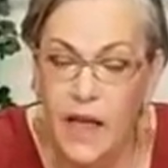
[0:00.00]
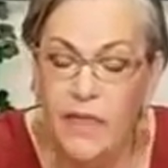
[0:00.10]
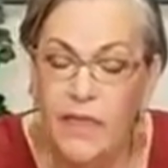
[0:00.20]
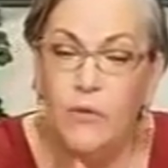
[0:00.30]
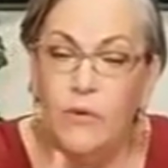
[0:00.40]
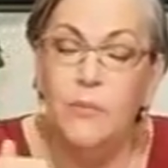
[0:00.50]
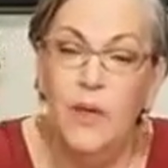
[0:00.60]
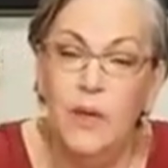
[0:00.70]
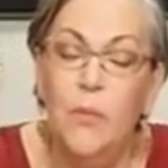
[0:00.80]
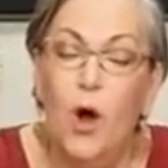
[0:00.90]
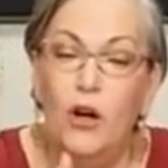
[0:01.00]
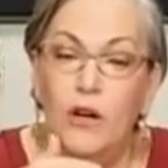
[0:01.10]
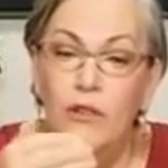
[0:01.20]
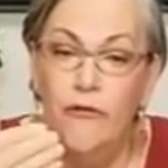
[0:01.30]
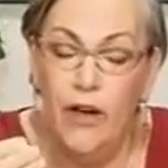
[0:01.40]
And that was a big part
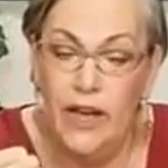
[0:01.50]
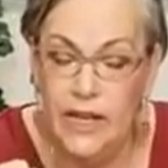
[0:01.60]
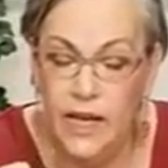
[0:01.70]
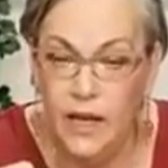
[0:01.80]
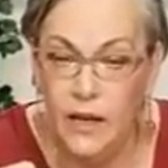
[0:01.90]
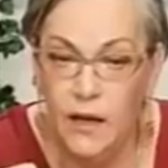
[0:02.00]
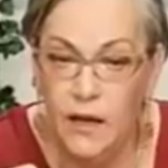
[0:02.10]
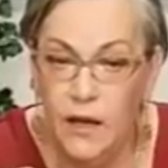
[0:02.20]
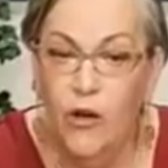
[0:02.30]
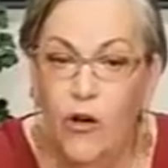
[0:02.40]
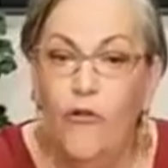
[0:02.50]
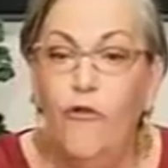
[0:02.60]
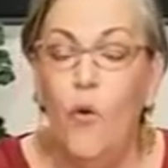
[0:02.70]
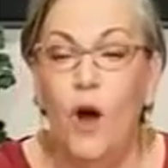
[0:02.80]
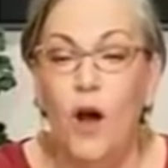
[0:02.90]
of the funding
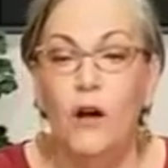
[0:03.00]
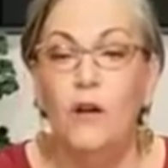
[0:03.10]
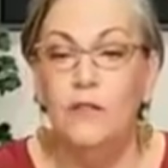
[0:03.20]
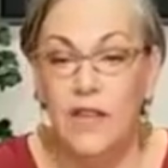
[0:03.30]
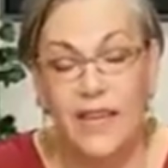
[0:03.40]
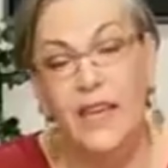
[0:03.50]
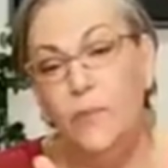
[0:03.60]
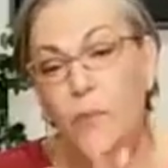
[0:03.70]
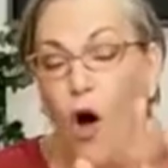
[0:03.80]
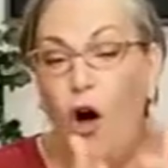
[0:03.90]
to keep